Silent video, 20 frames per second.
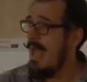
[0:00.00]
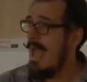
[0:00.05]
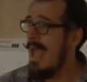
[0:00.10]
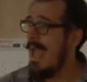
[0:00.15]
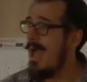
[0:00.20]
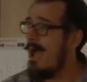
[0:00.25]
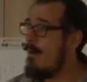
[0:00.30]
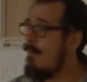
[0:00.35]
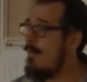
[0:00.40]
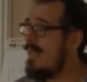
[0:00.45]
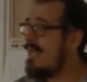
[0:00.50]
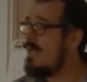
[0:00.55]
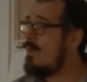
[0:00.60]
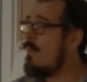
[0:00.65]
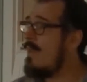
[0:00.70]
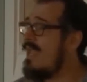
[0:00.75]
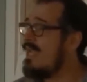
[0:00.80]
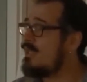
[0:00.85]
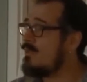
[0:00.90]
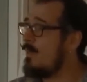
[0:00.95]
How many
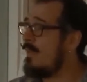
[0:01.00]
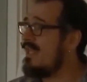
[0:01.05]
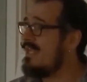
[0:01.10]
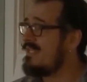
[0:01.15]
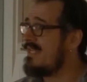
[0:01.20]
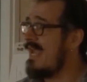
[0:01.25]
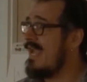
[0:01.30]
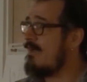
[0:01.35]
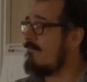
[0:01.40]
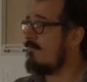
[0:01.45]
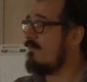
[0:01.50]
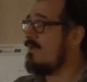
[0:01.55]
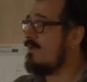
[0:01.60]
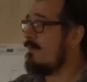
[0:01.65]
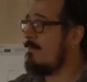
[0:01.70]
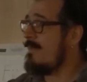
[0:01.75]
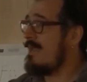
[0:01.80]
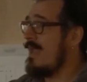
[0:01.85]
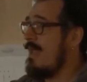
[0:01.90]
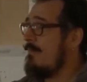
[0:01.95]
weeks will it take for you
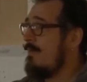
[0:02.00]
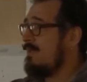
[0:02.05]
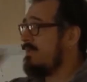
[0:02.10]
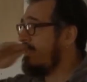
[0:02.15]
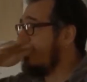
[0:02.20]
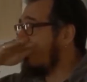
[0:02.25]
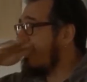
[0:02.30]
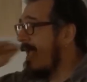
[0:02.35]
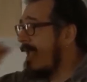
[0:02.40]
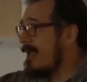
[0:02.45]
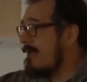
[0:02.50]
to be able to